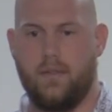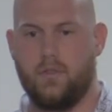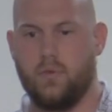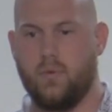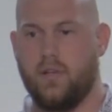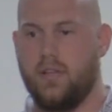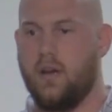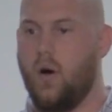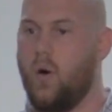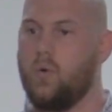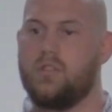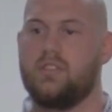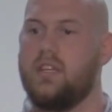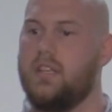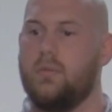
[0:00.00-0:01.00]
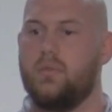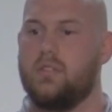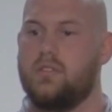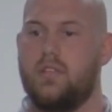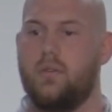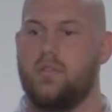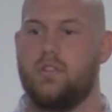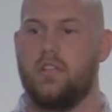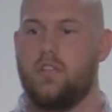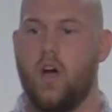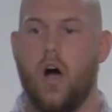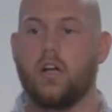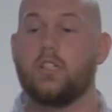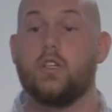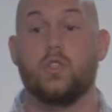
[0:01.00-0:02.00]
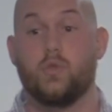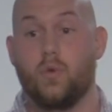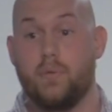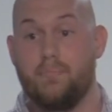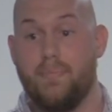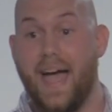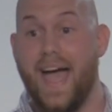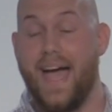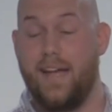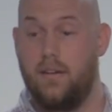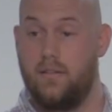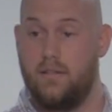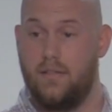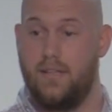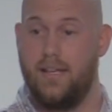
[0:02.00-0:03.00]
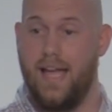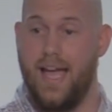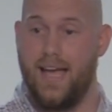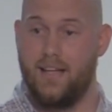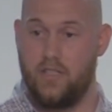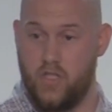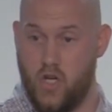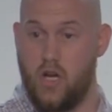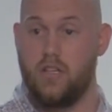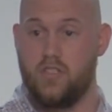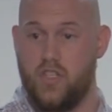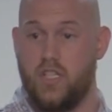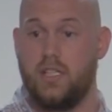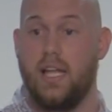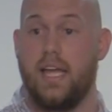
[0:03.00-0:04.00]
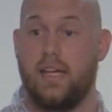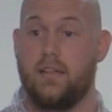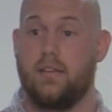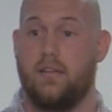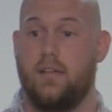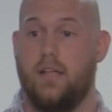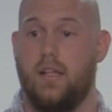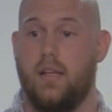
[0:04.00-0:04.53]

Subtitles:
To where the whole city was, the doctors were mad at John G. Lake